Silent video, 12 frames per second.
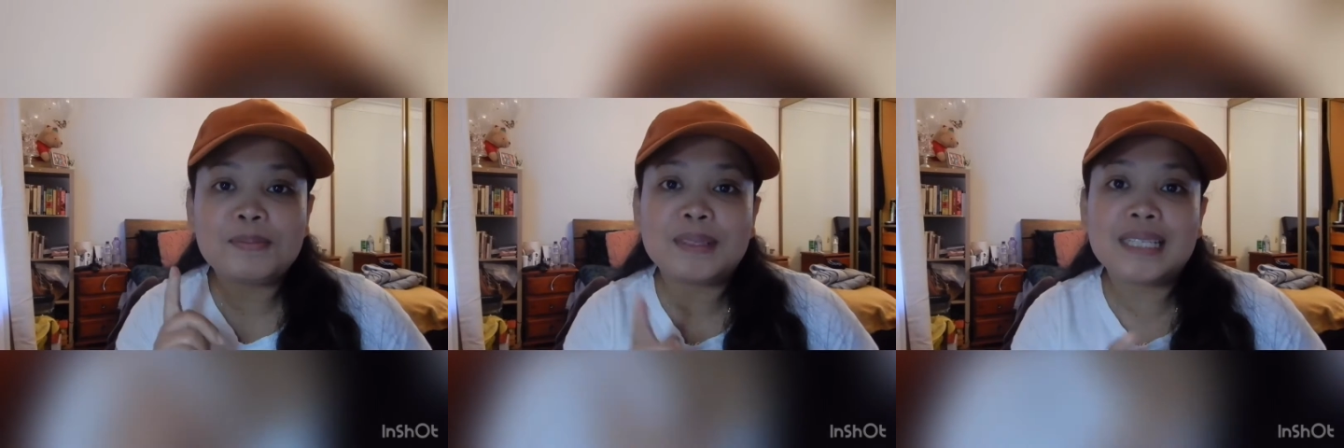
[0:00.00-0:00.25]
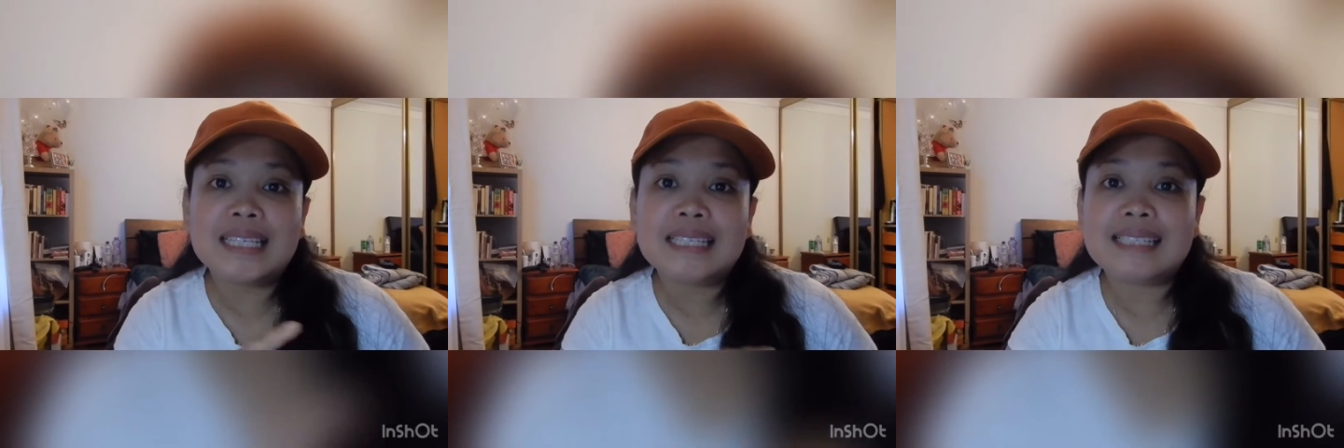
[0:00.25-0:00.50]

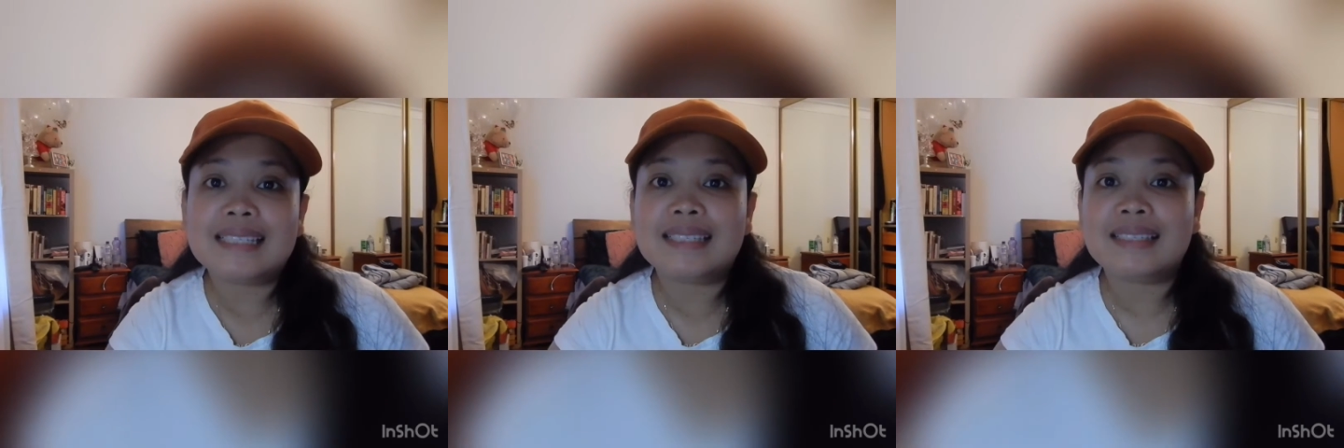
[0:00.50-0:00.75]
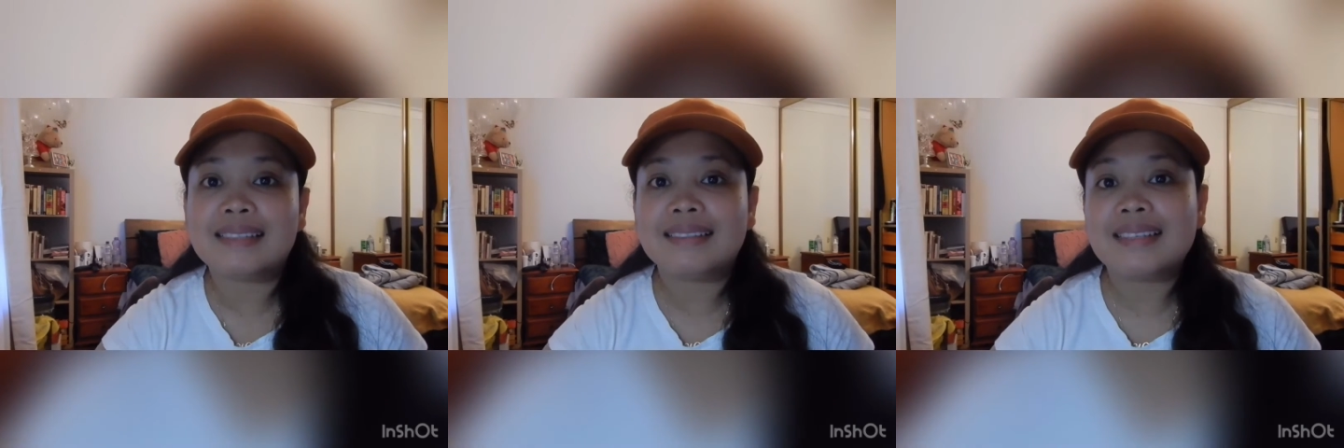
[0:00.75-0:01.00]

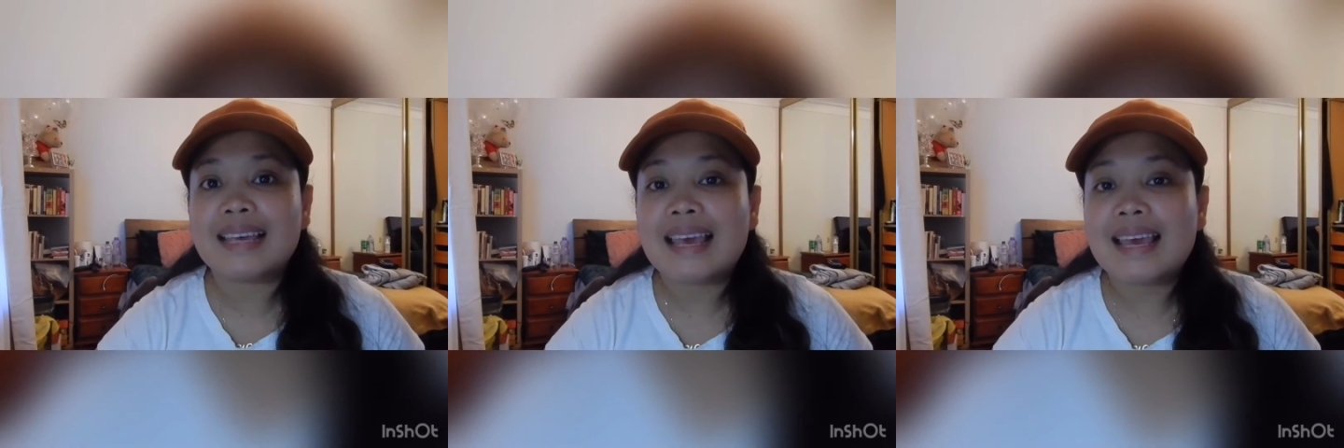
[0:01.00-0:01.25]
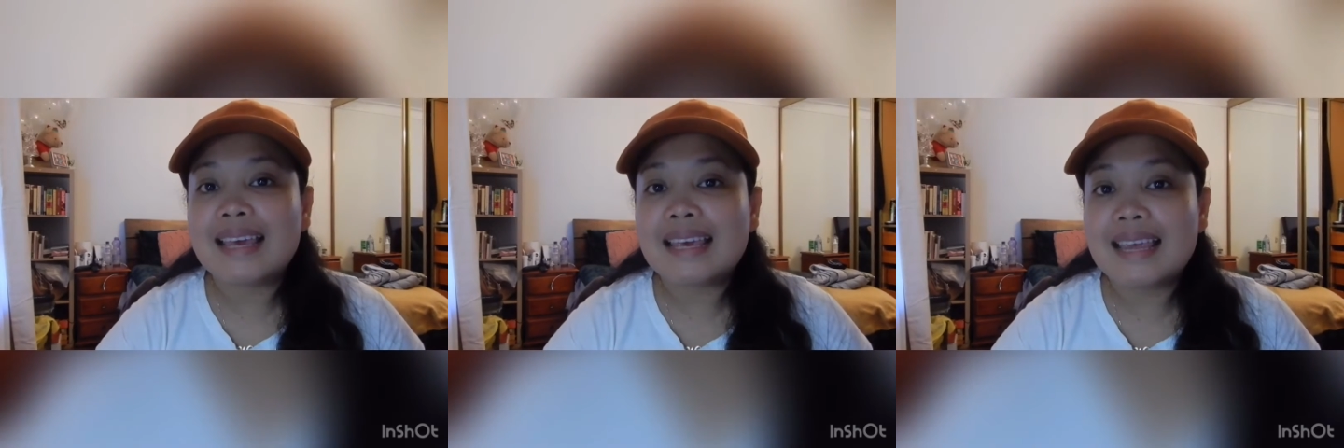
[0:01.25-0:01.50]
please
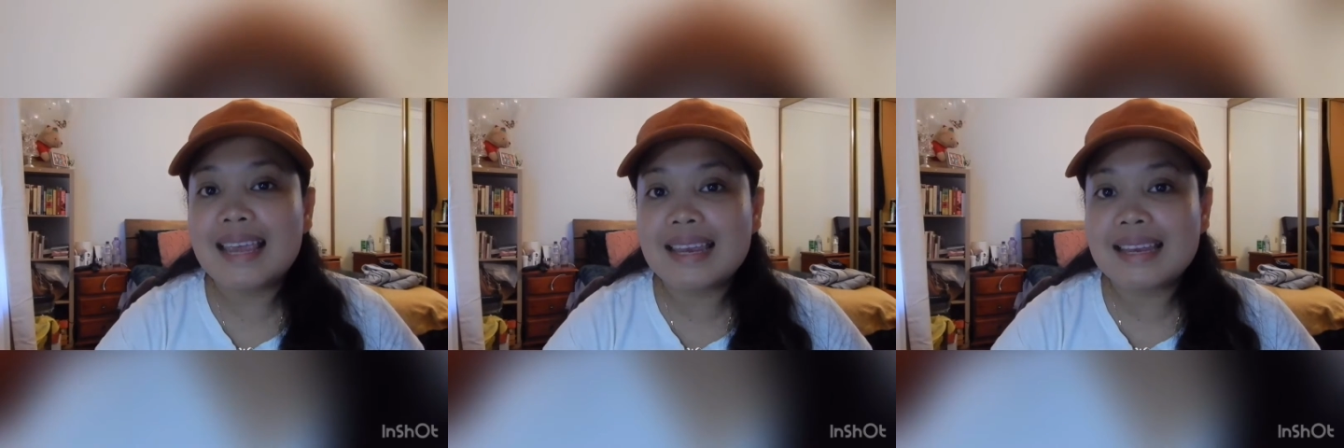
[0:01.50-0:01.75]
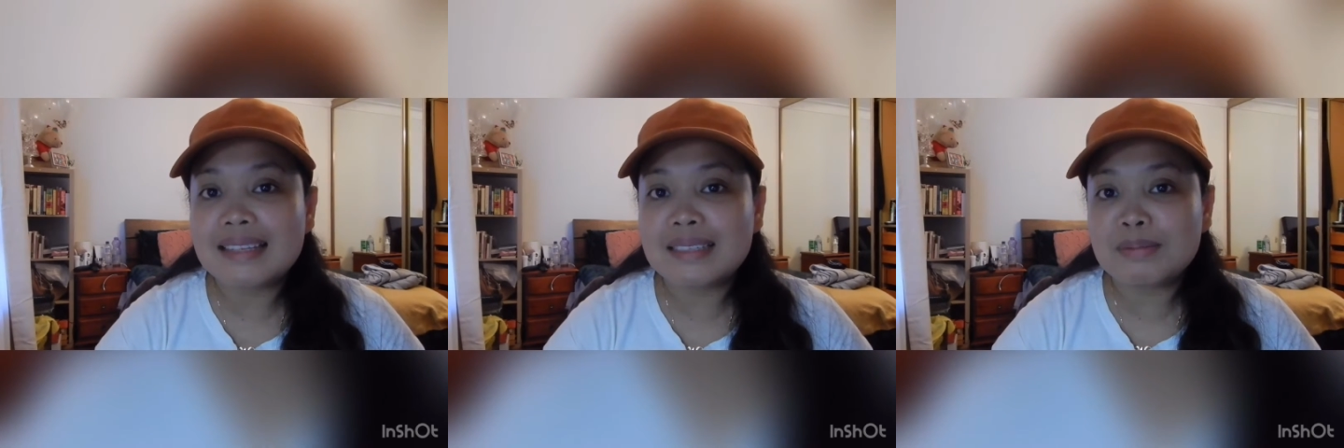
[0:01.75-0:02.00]

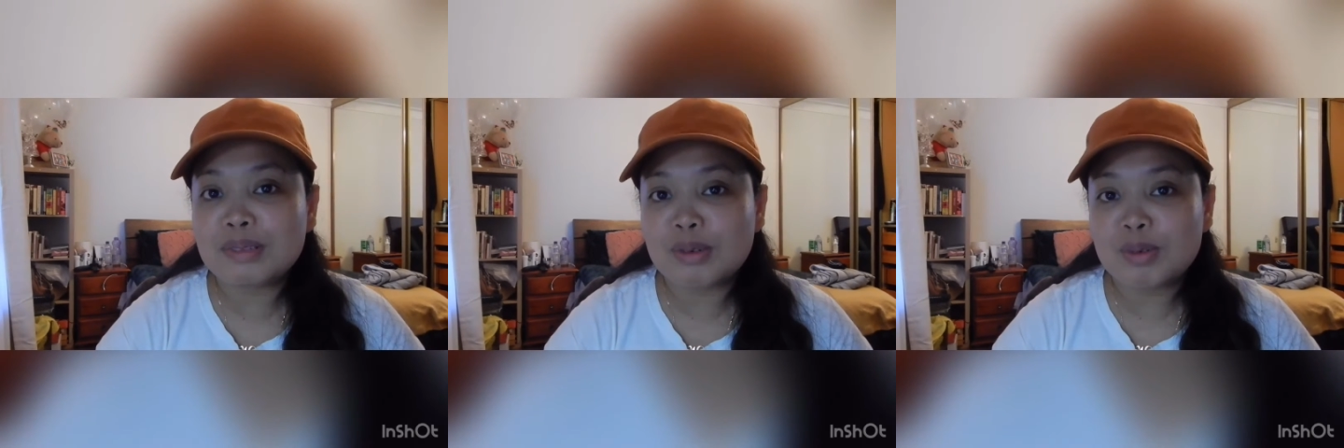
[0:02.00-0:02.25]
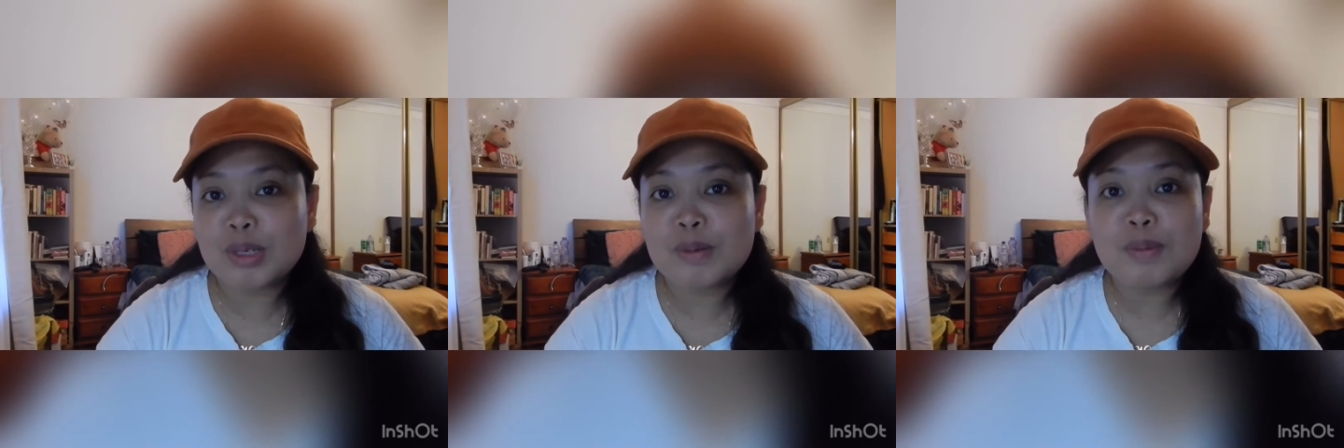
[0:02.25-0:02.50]
hit the
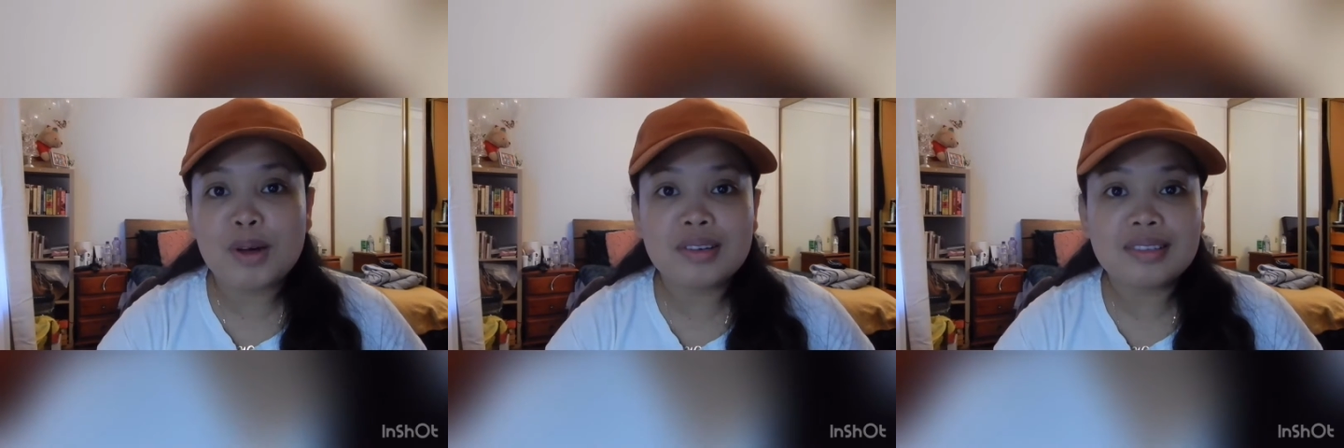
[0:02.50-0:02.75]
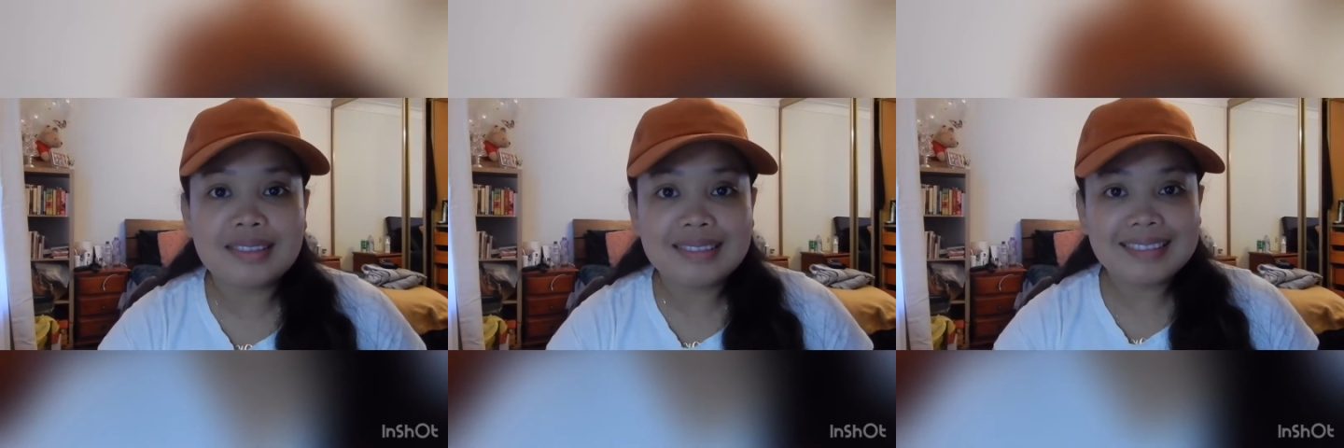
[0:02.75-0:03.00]
subscription
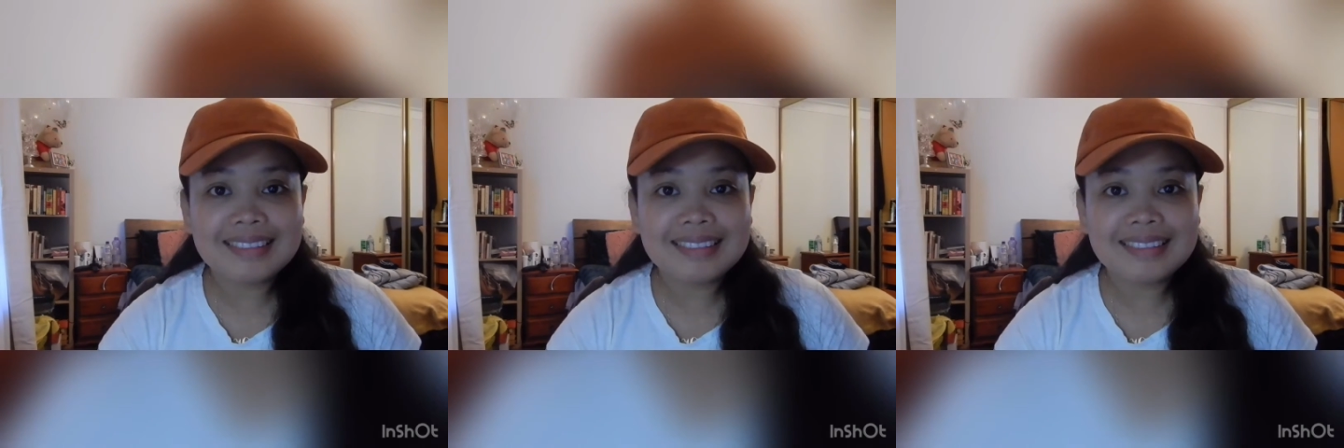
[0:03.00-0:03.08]
button.